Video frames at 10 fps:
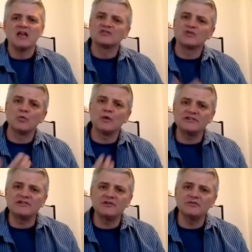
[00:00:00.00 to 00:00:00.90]
So what
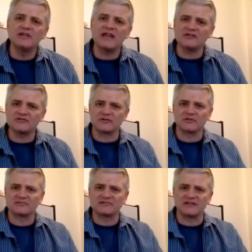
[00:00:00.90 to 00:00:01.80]
do you do in that
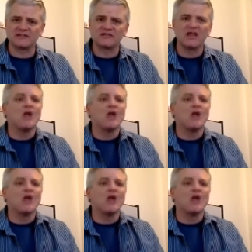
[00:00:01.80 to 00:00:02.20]
circumstance?